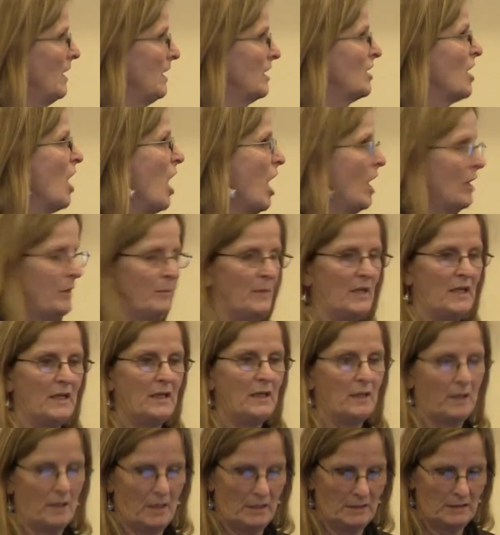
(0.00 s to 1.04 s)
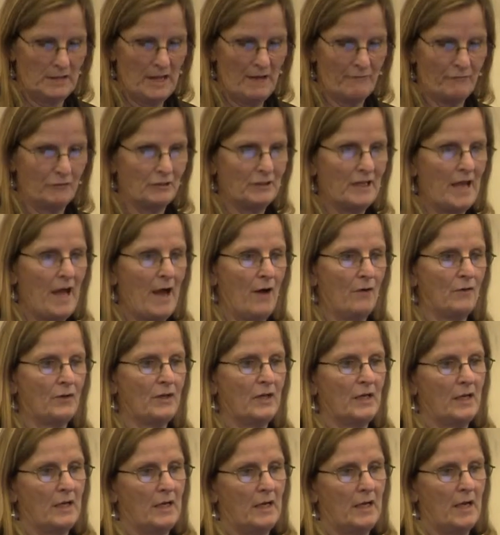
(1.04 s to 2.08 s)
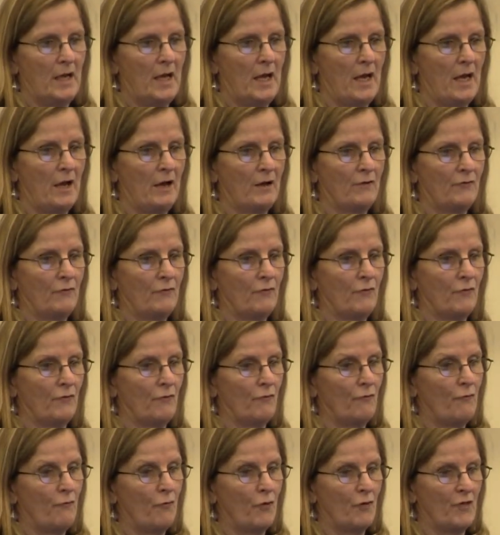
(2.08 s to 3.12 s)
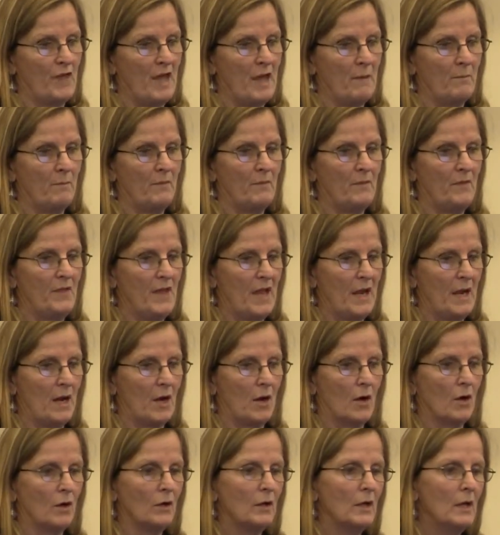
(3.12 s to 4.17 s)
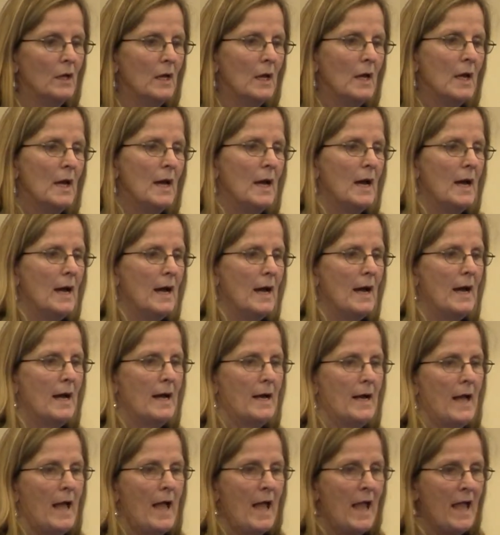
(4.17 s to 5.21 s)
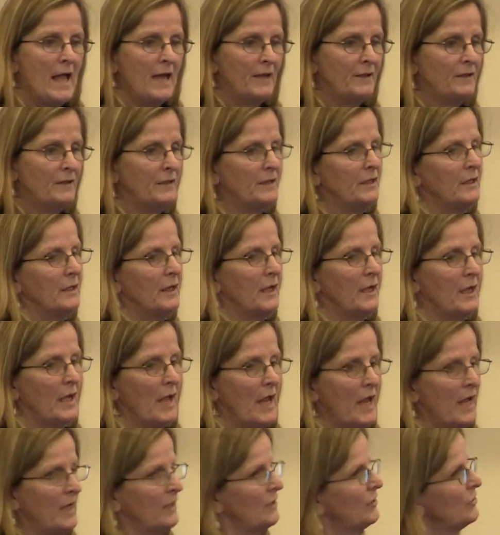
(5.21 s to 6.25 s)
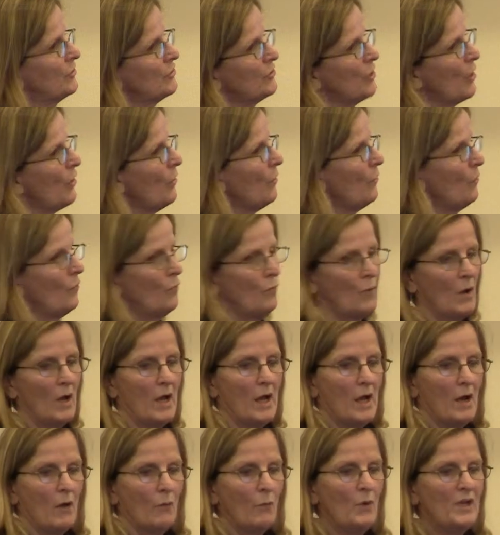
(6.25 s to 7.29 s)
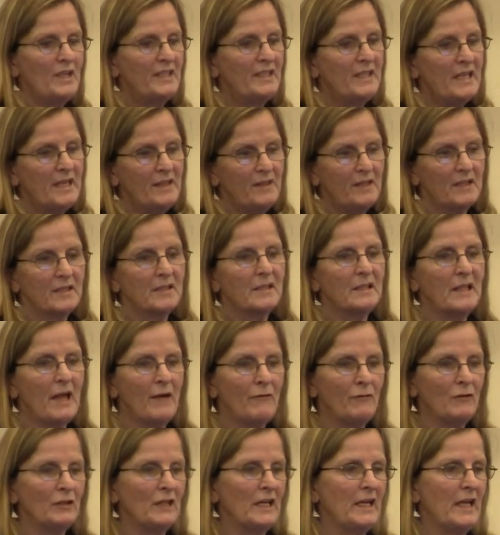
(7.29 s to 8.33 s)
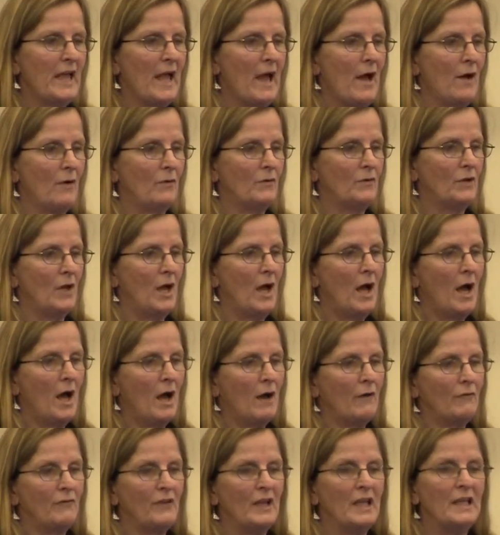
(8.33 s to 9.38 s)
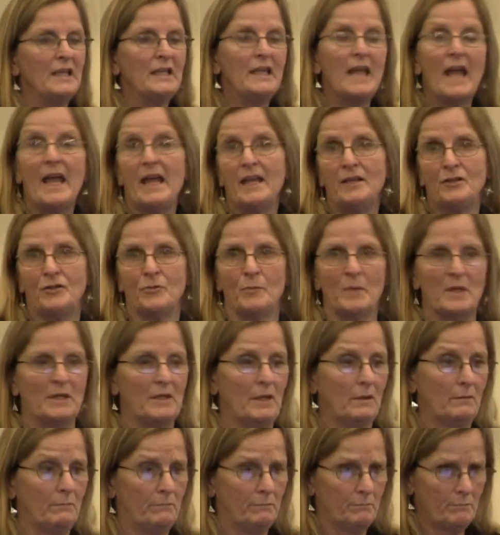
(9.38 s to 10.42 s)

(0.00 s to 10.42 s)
economy leveled out for them there. And so we see this leveling out of engagement,